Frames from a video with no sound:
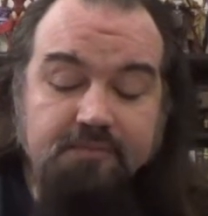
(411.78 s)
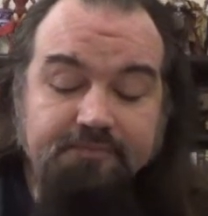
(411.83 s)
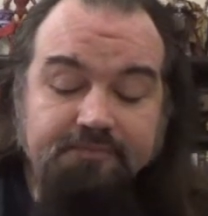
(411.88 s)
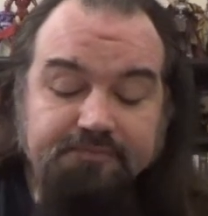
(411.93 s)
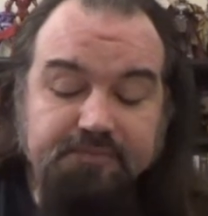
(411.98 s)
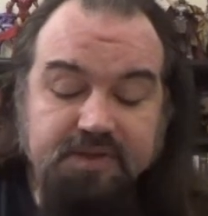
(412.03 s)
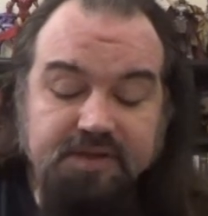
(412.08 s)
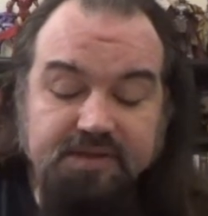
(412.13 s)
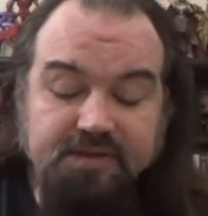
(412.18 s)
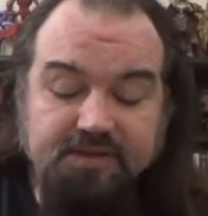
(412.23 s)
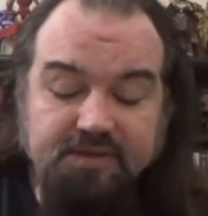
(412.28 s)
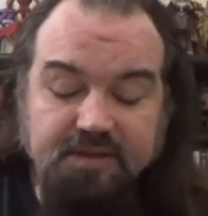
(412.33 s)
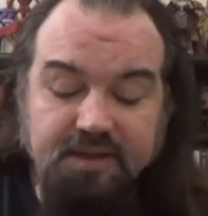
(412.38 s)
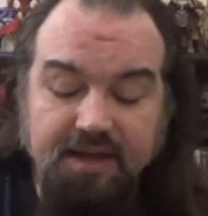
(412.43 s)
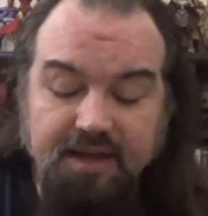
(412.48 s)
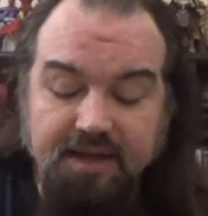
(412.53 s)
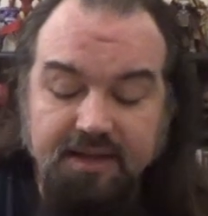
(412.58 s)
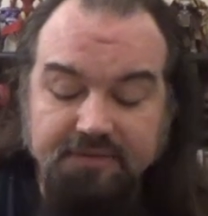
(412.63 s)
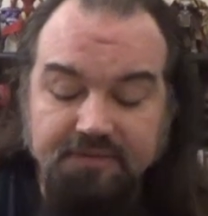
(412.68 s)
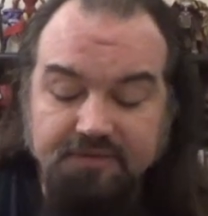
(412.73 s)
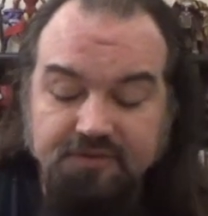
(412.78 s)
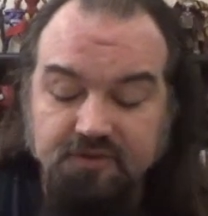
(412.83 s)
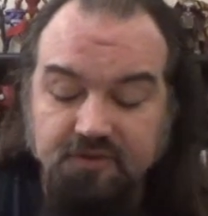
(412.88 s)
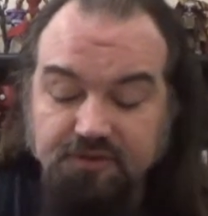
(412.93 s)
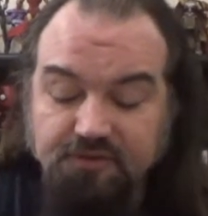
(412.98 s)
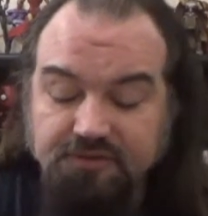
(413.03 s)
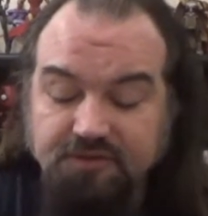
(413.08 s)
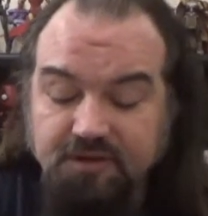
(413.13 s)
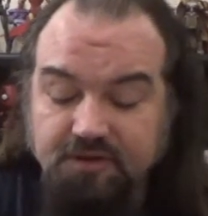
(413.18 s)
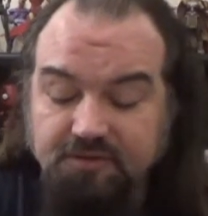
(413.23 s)
But the
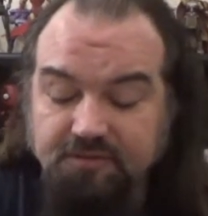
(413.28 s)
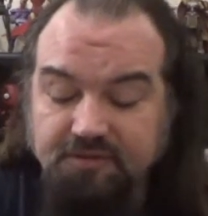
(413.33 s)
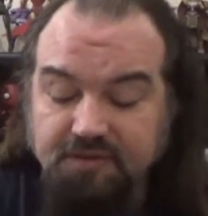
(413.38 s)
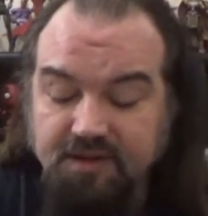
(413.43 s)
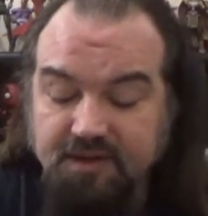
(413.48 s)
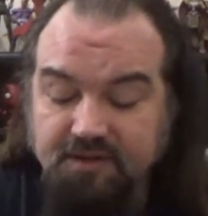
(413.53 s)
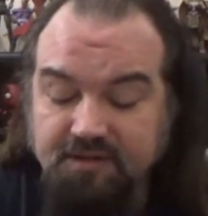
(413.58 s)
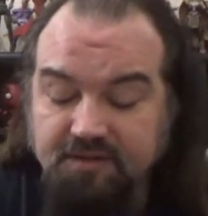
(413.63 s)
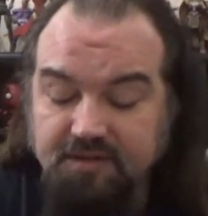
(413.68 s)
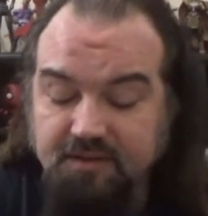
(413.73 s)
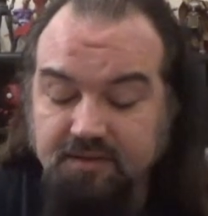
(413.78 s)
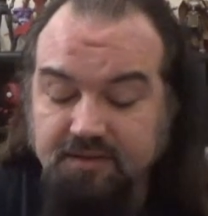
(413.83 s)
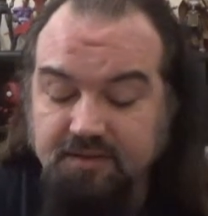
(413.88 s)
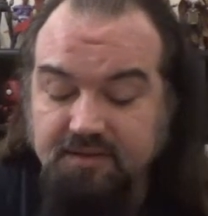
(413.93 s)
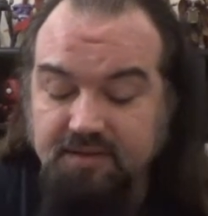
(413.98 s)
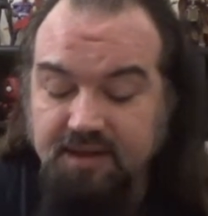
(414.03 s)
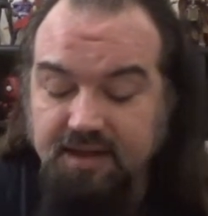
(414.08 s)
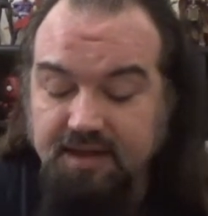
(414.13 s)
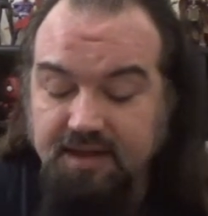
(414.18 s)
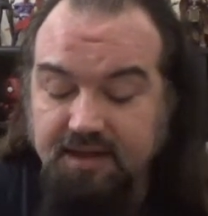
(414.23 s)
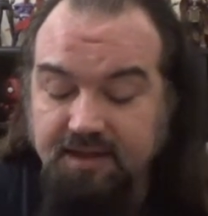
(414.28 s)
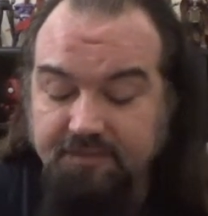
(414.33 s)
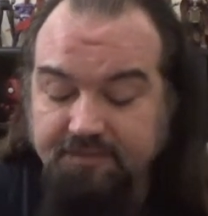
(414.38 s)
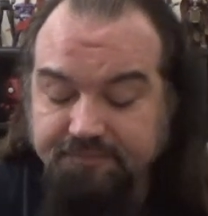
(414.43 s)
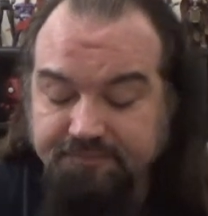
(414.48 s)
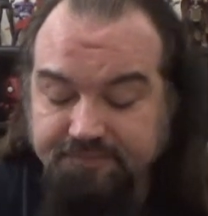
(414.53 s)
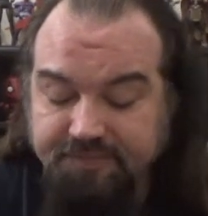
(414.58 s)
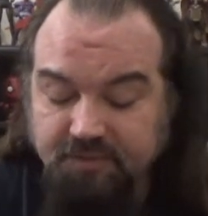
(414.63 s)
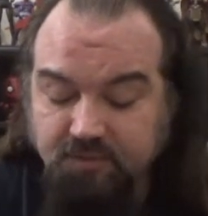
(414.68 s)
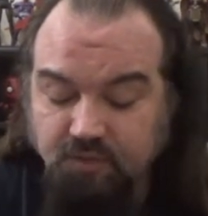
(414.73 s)
Soul Stone states that
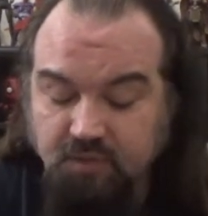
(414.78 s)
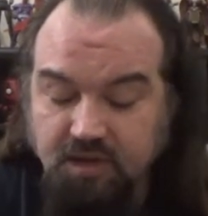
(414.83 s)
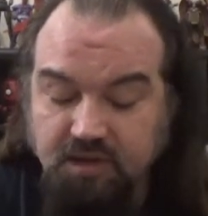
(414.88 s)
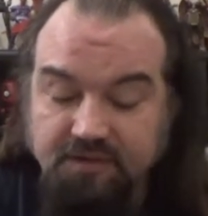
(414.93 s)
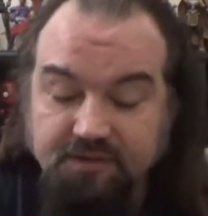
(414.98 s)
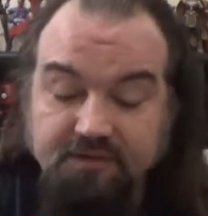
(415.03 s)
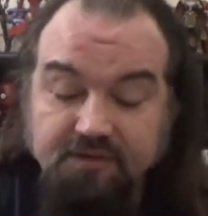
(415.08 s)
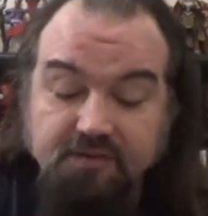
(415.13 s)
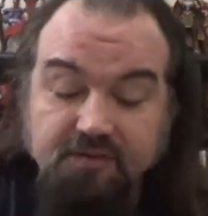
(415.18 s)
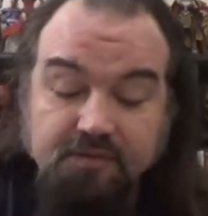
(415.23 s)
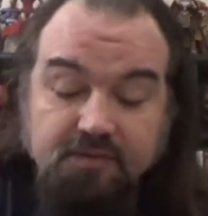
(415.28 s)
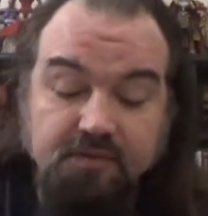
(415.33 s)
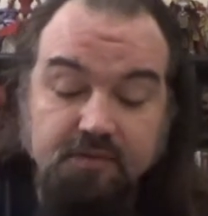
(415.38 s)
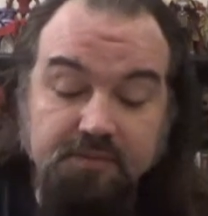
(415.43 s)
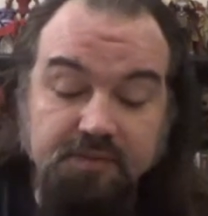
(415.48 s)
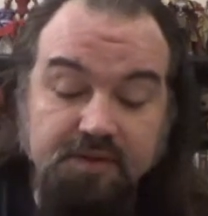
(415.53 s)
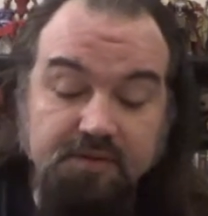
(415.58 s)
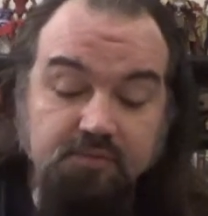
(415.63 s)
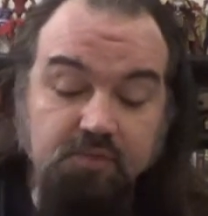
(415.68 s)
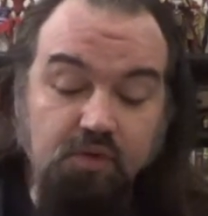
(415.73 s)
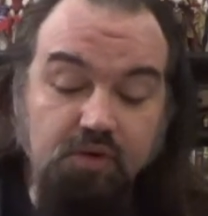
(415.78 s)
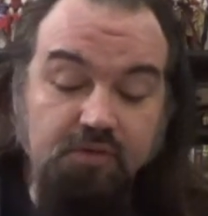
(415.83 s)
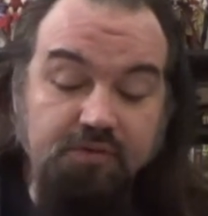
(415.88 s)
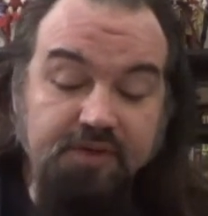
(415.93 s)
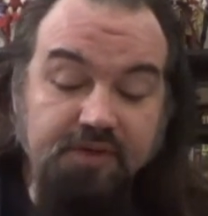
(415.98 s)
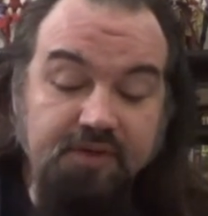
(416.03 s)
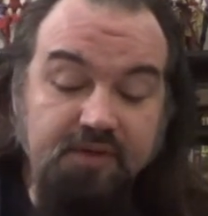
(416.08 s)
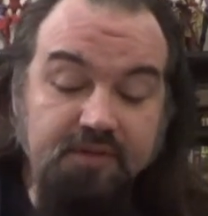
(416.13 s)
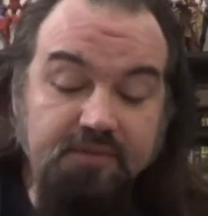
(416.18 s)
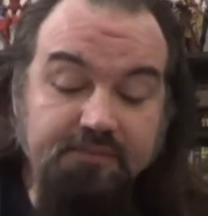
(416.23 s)
it wants to be more
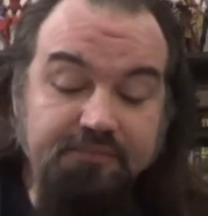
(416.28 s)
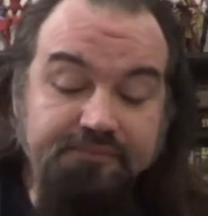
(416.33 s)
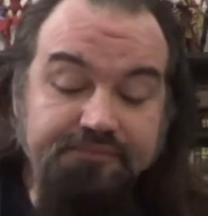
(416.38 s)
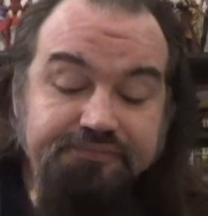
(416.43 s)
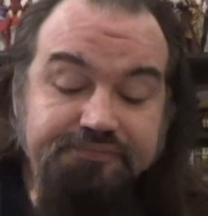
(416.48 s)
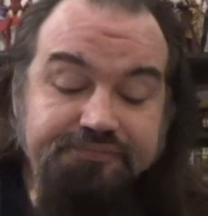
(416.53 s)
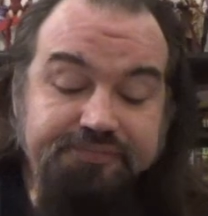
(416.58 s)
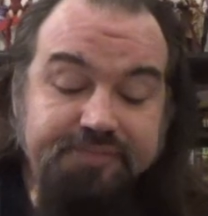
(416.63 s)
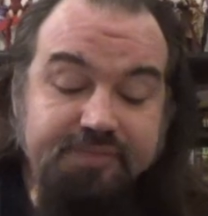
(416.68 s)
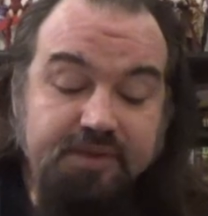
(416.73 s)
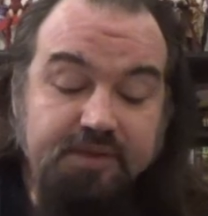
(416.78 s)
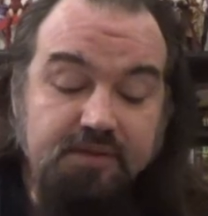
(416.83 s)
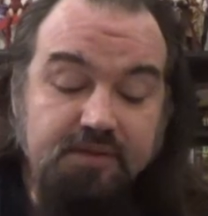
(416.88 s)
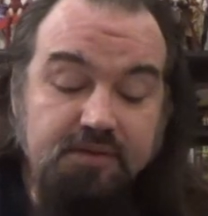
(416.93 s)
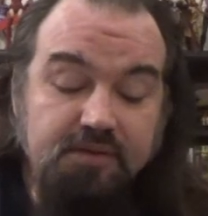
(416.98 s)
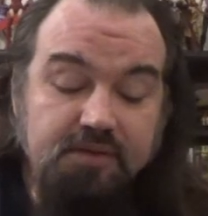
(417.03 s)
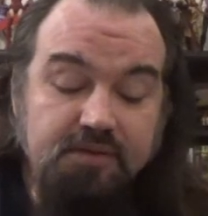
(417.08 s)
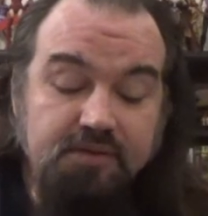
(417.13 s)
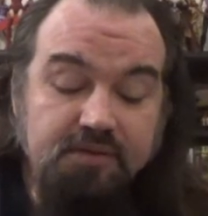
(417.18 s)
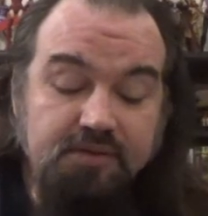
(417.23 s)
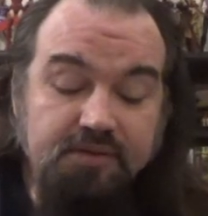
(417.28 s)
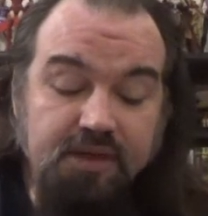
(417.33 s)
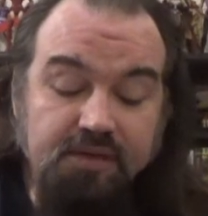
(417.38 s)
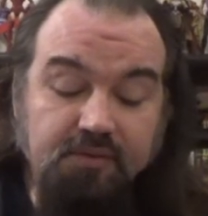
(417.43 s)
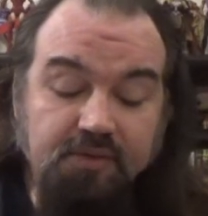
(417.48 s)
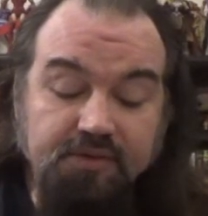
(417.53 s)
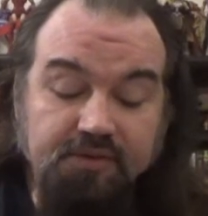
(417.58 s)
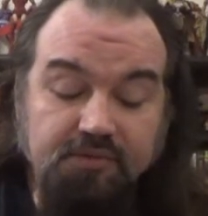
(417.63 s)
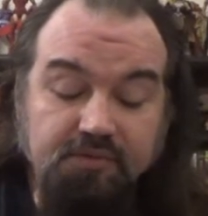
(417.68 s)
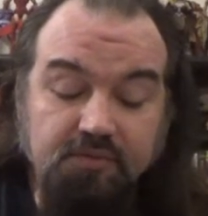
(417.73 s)
than they
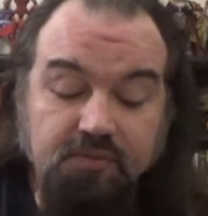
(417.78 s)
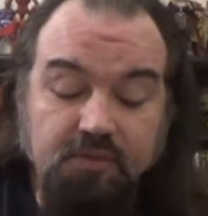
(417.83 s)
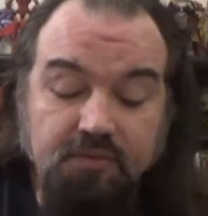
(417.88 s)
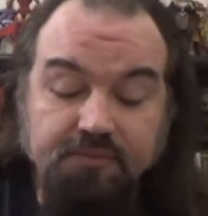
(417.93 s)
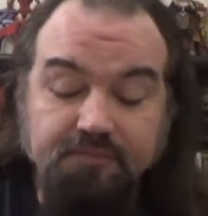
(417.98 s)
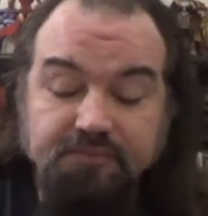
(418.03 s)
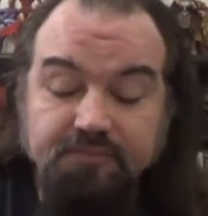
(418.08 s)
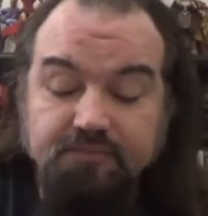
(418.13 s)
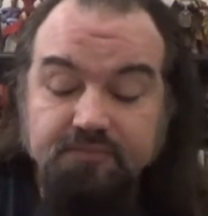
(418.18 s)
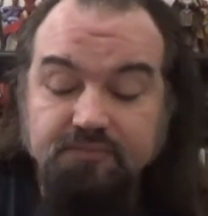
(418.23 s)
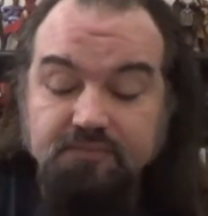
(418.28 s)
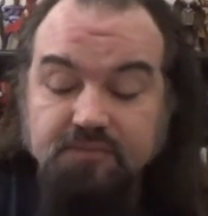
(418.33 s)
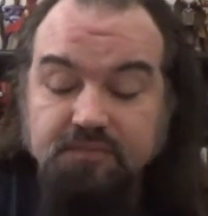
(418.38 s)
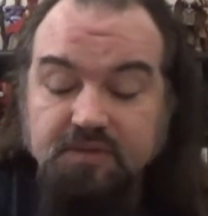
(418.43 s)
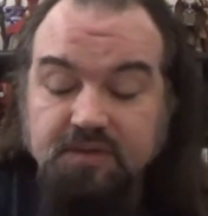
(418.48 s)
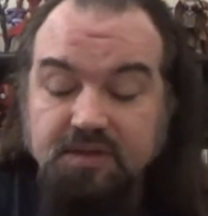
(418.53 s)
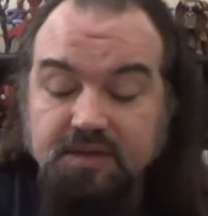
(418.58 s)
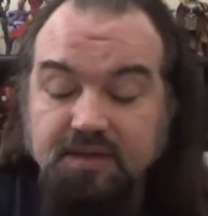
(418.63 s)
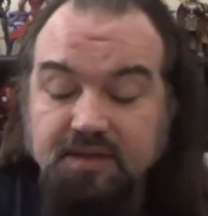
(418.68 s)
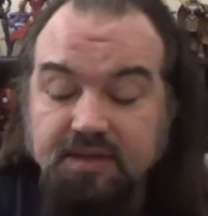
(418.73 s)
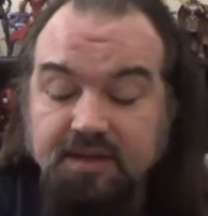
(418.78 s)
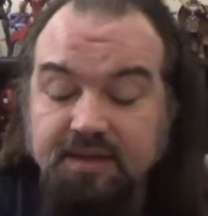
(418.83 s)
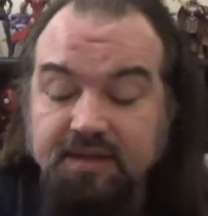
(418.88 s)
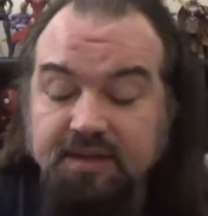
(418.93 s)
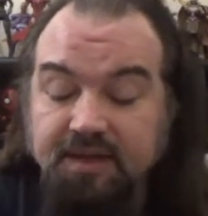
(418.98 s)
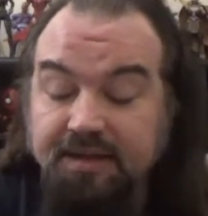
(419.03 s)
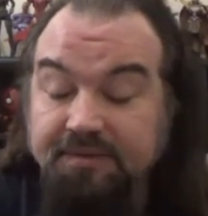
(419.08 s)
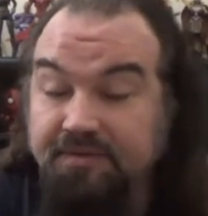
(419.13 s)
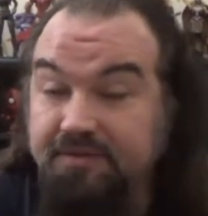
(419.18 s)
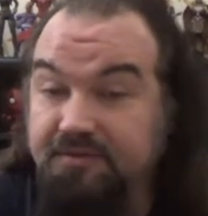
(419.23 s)
once were. It
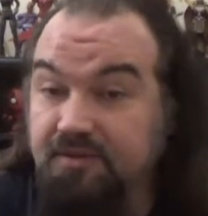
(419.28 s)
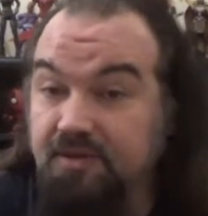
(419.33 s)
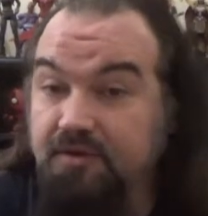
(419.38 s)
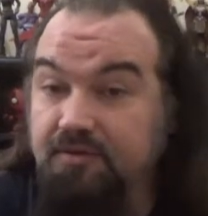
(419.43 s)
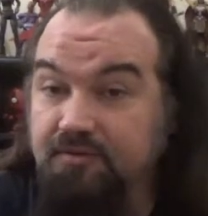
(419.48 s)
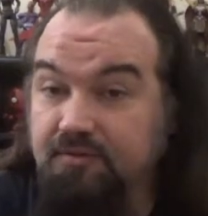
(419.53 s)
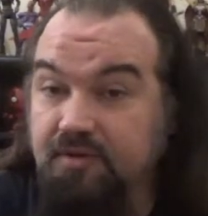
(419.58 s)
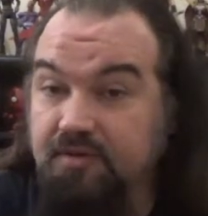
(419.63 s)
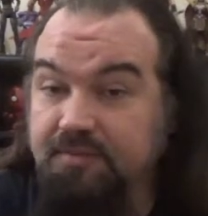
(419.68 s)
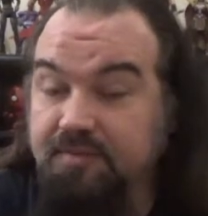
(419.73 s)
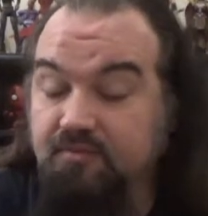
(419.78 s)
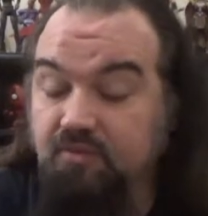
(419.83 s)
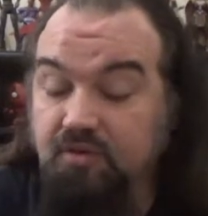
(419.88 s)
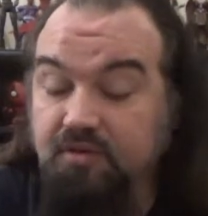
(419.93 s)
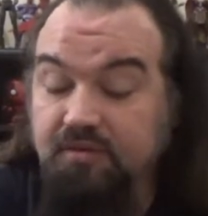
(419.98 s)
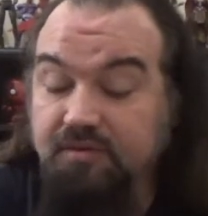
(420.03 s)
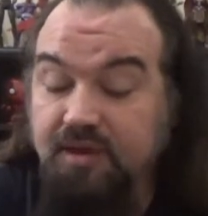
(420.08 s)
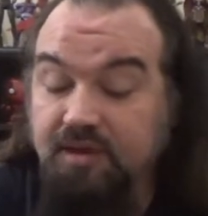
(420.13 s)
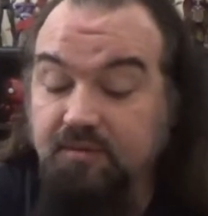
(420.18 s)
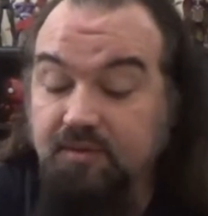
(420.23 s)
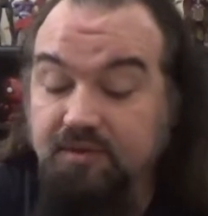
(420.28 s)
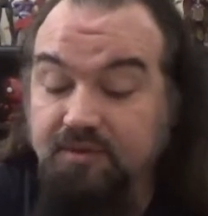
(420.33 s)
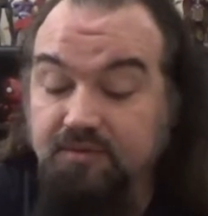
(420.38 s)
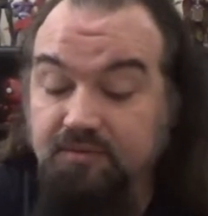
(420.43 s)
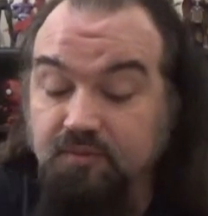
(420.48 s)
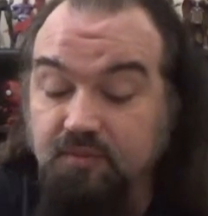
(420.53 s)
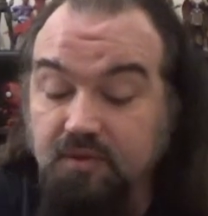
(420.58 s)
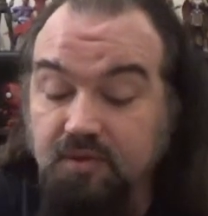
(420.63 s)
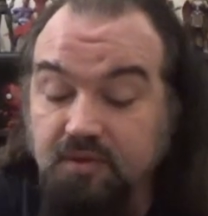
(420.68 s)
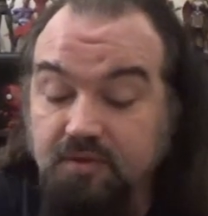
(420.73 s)
and the stones want to be more than they once
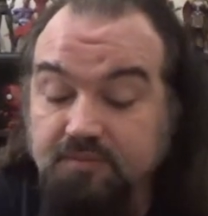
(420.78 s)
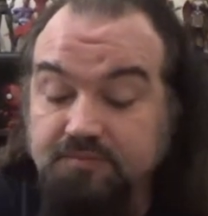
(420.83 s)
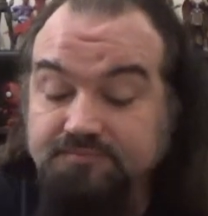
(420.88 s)
were.